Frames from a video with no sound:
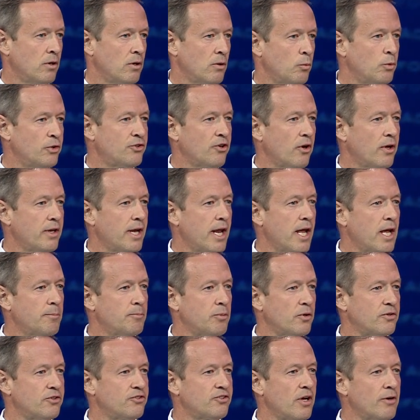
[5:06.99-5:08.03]
We saw
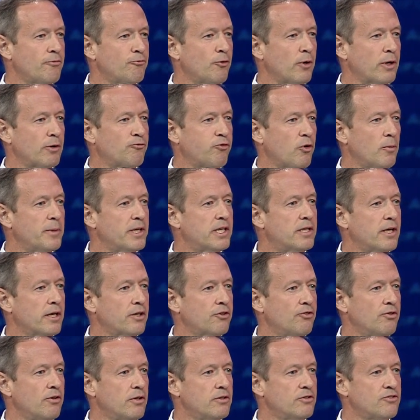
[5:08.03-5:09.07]
neighbors suffering from addiction,